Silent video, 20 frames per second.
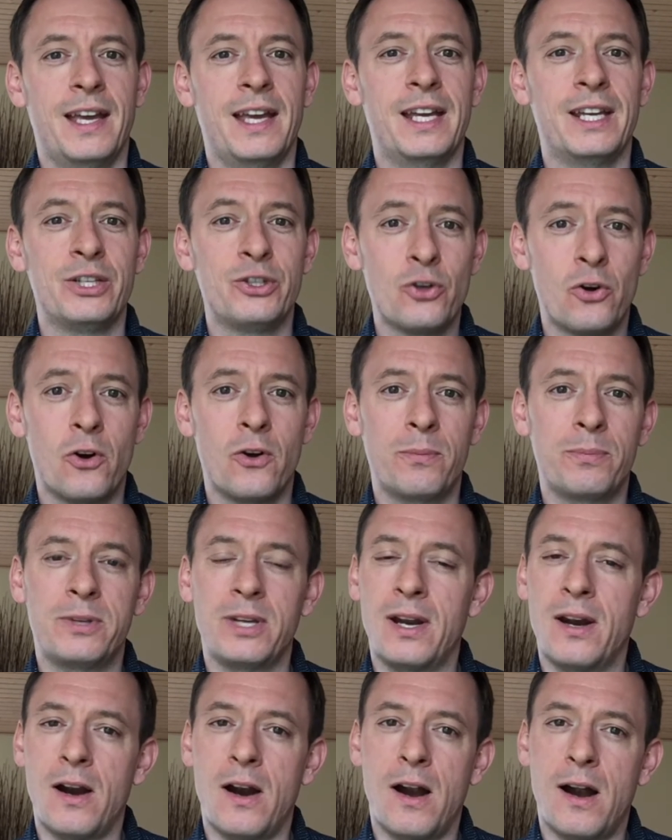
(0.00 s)
In Europe,
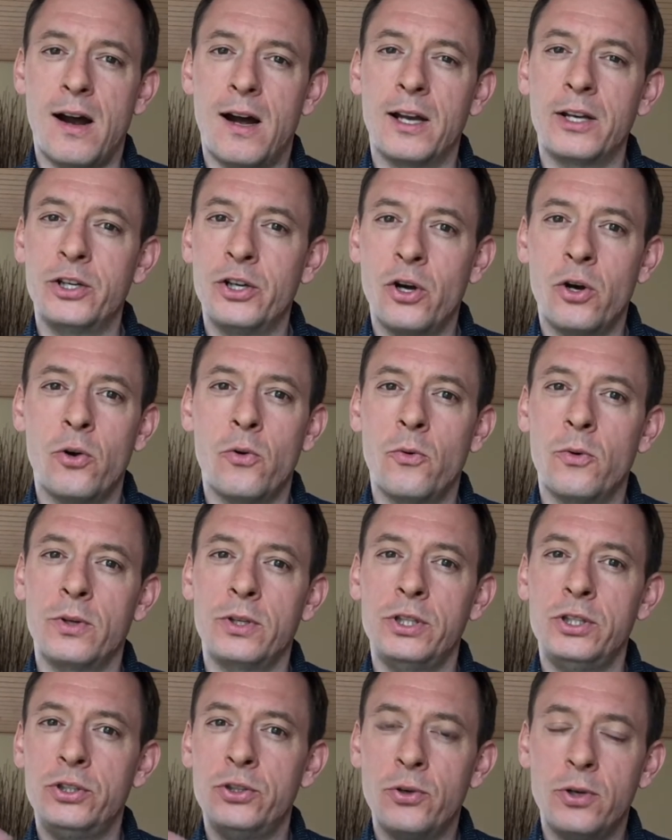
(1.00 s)
there are no
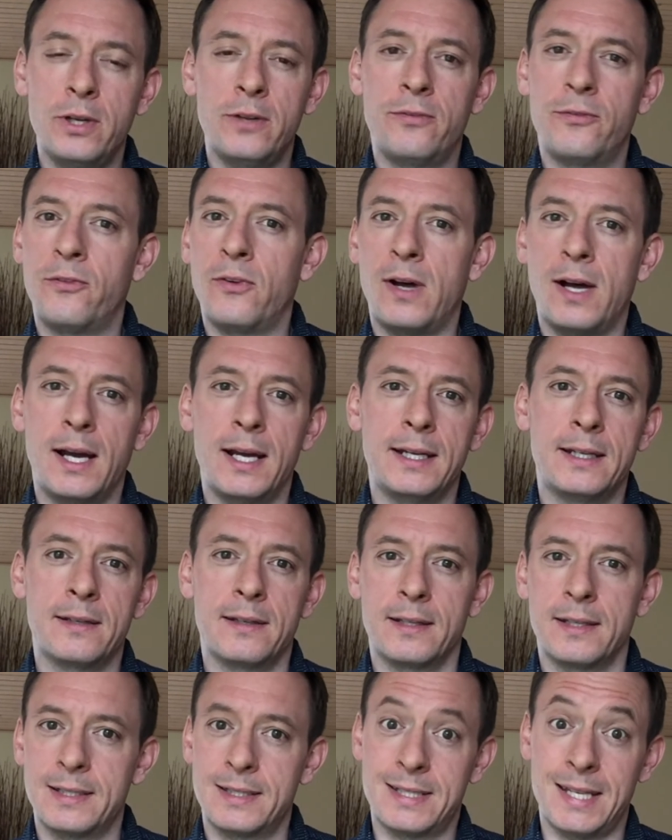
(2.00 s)
unified
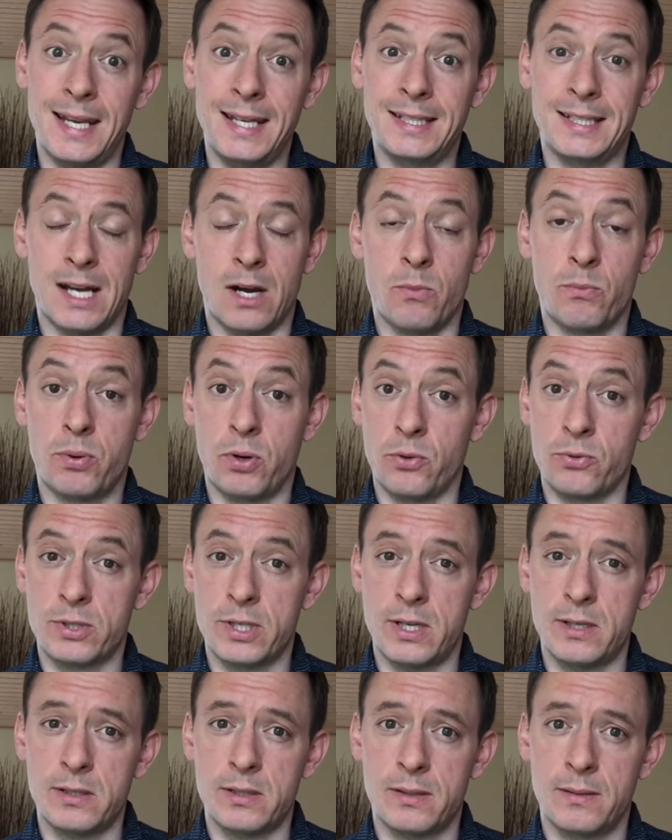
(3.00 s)
takedown
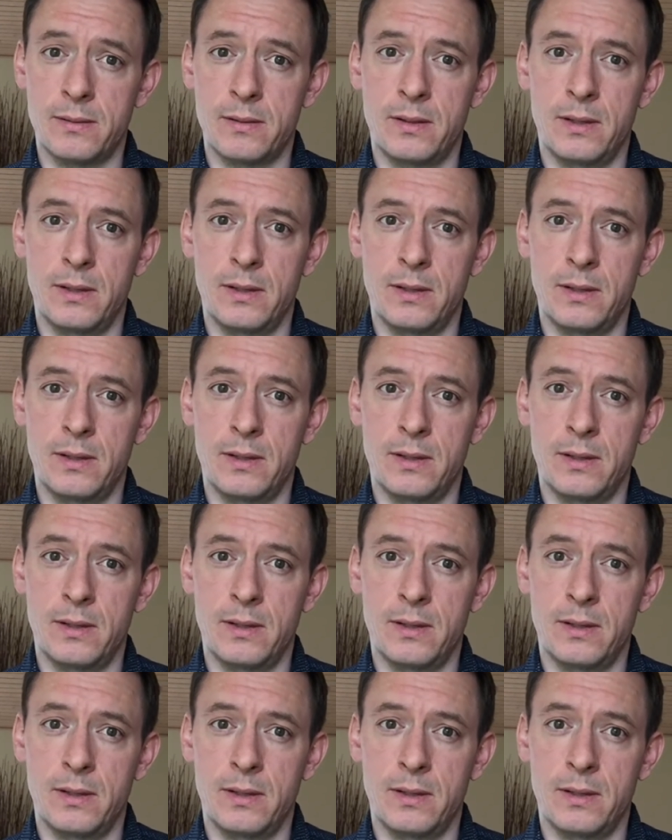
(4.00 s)
process.